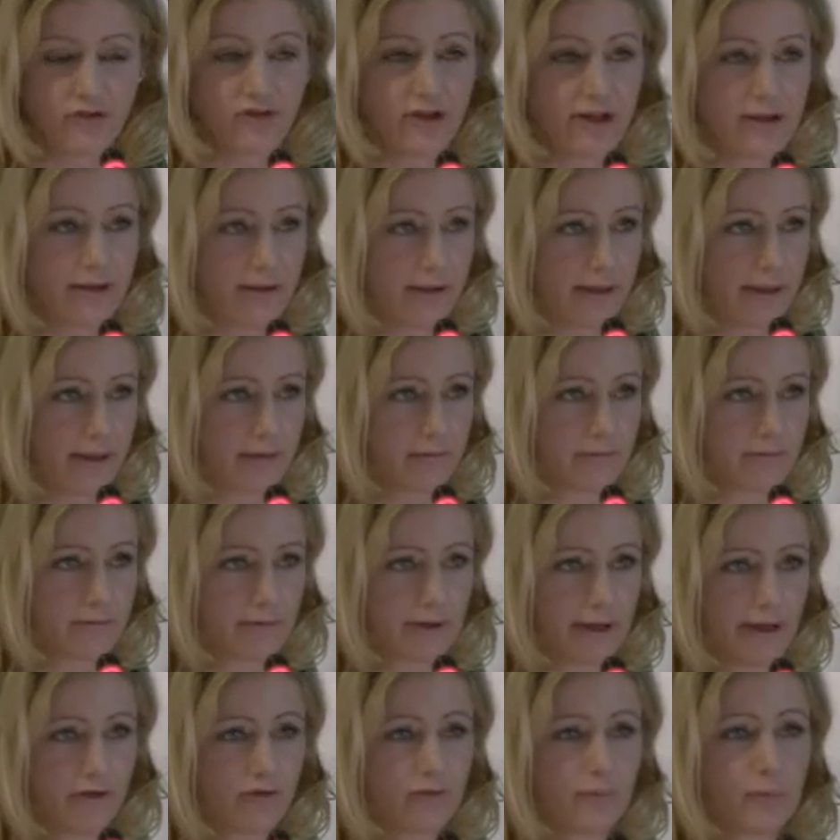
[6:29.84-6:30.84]
agenda
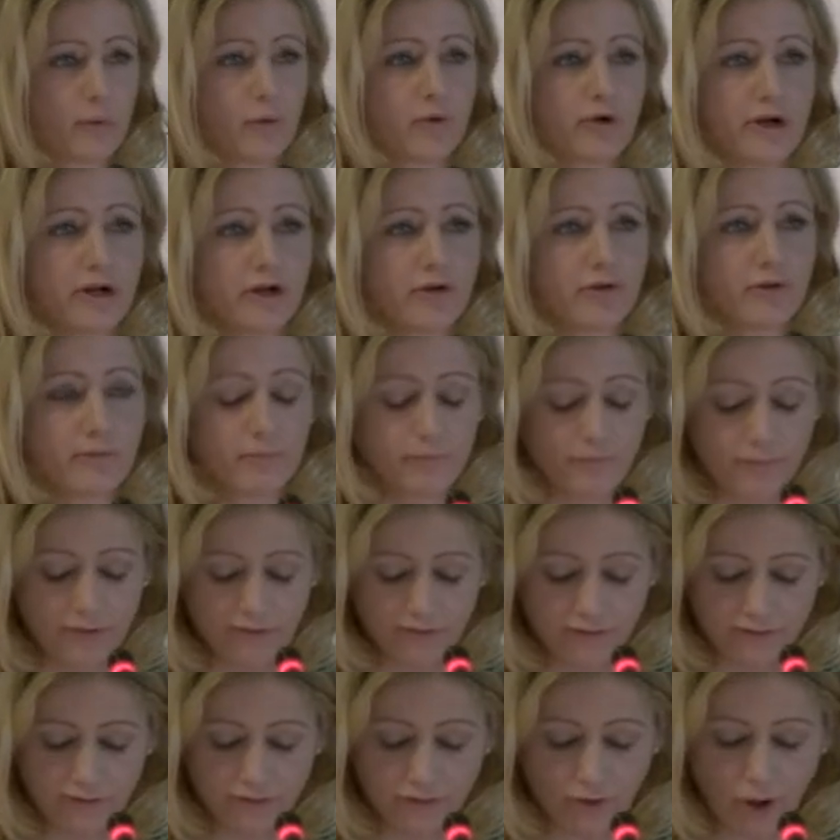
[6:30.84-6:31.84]
exploring
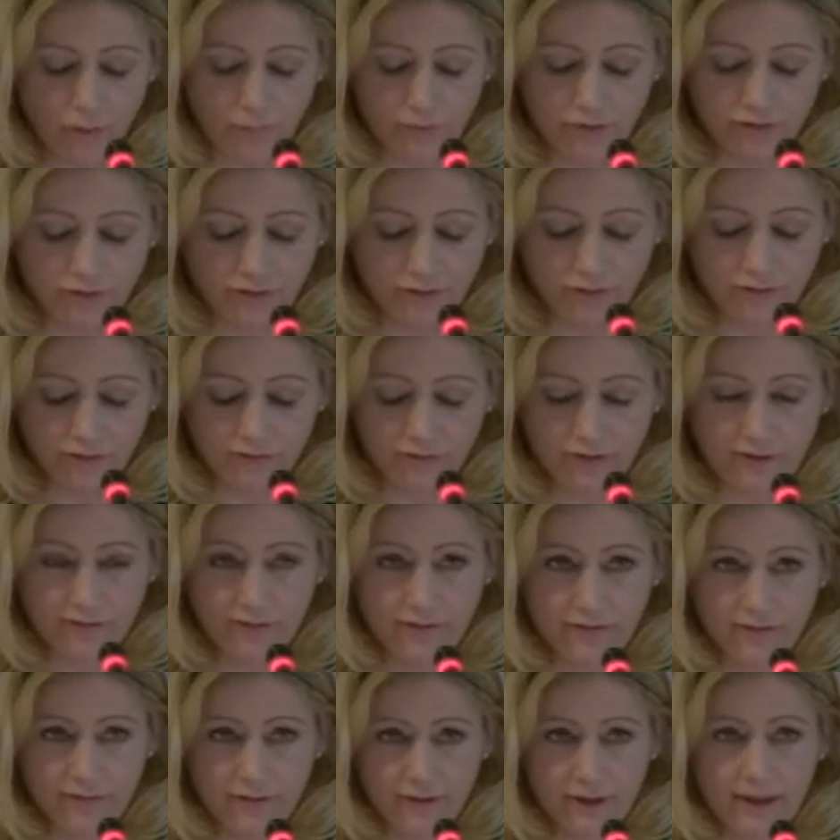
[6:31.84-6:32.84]
business
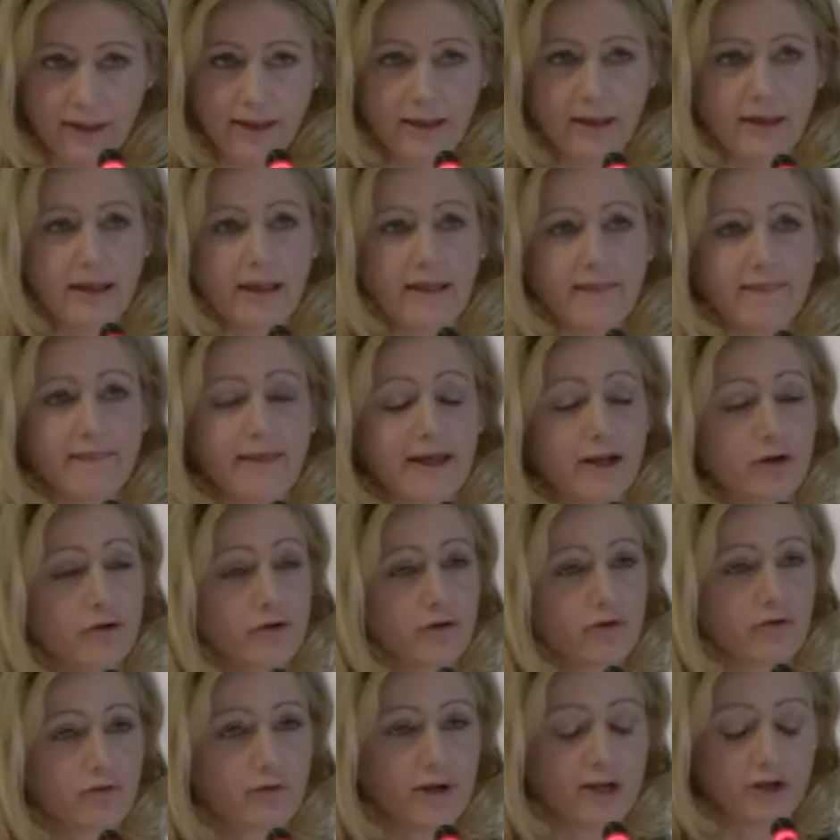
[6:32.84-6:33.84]
opportunities that
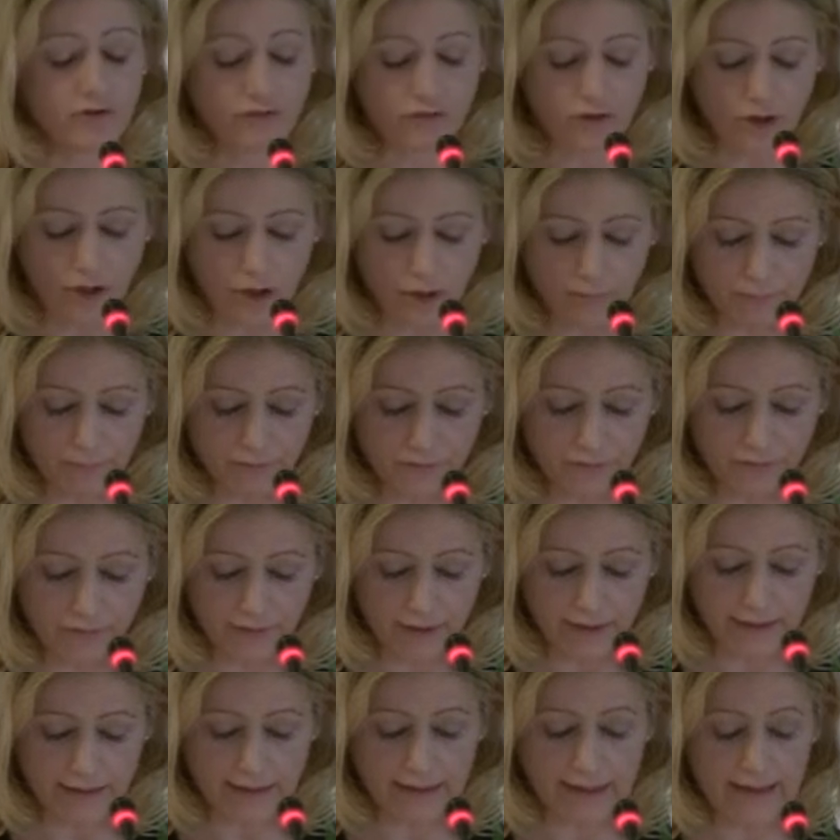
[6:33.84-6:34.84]
could create jobs
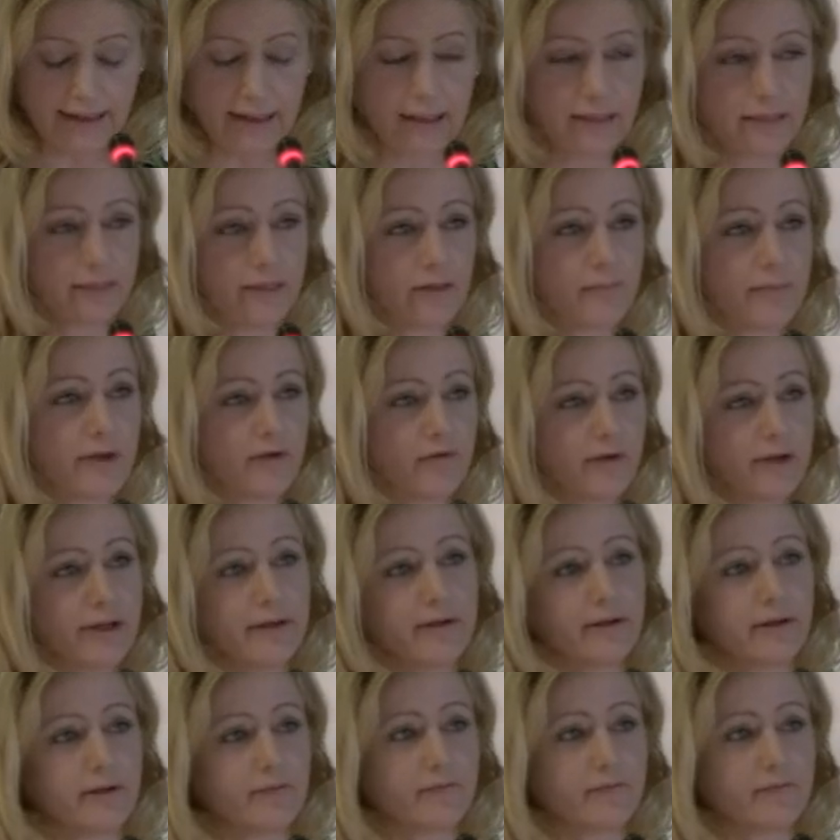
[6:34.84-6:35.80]
and a healthy marine